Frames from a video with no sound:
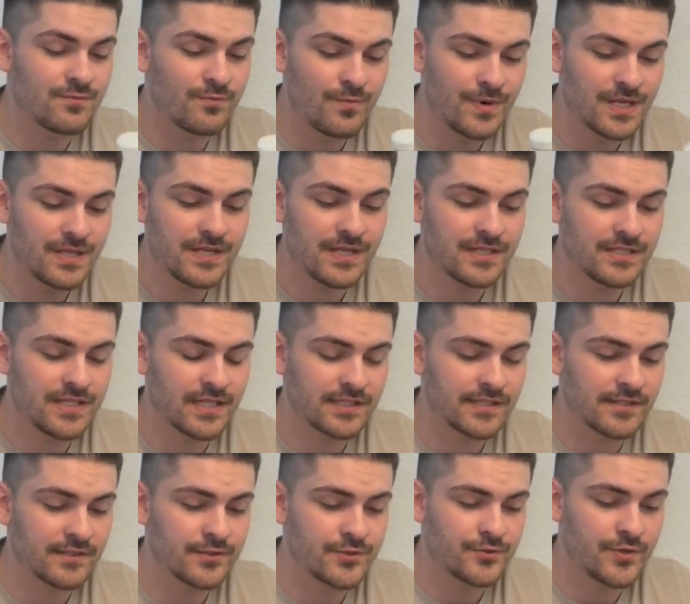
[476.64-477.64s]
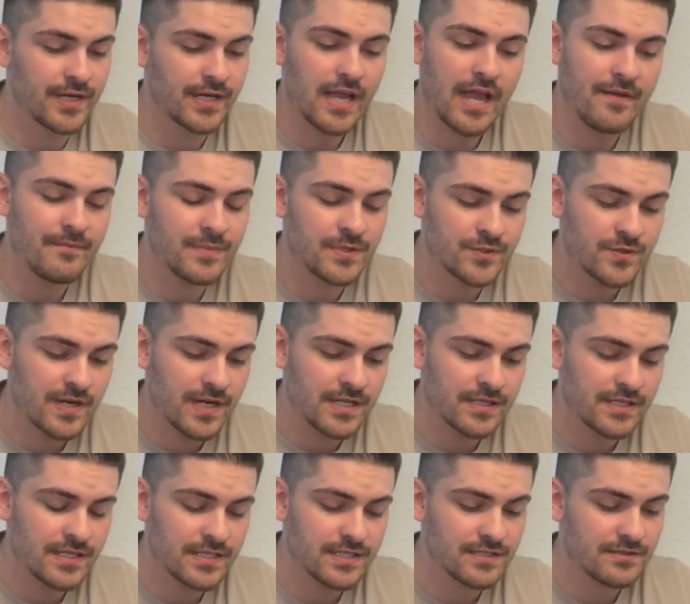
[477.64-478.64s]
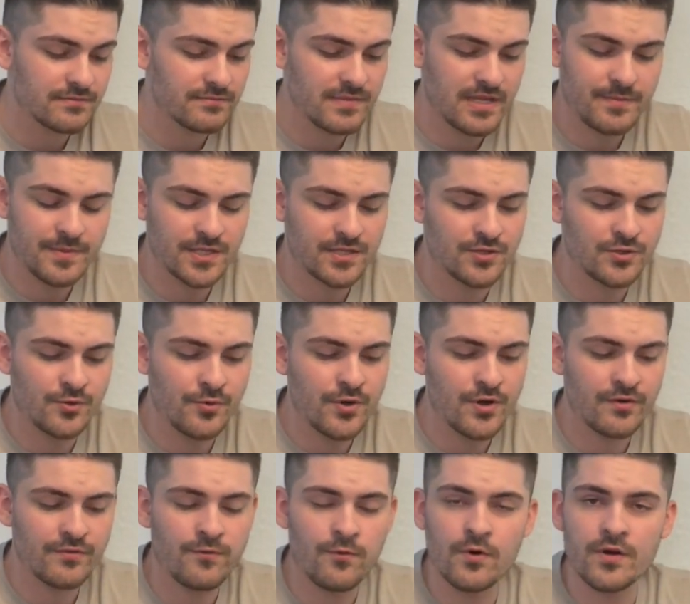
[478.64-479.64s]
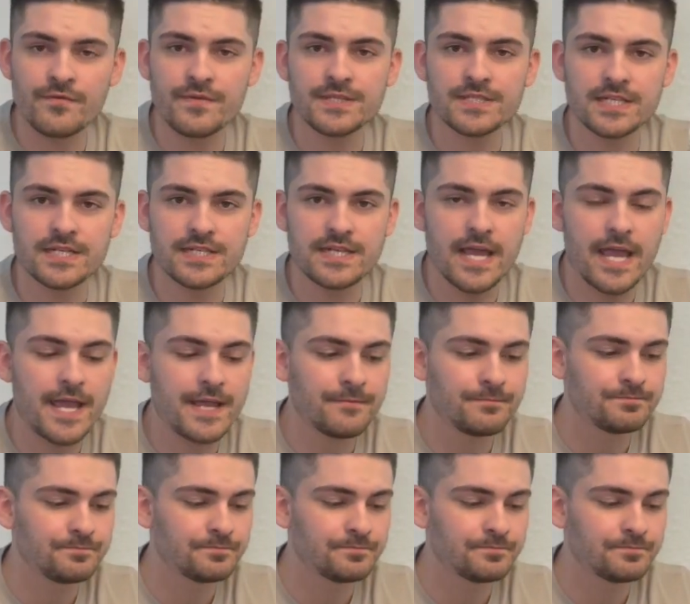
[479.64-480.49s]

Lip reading: really addicting to drink. I've been drinking this maybe 3 or 4 of these a day.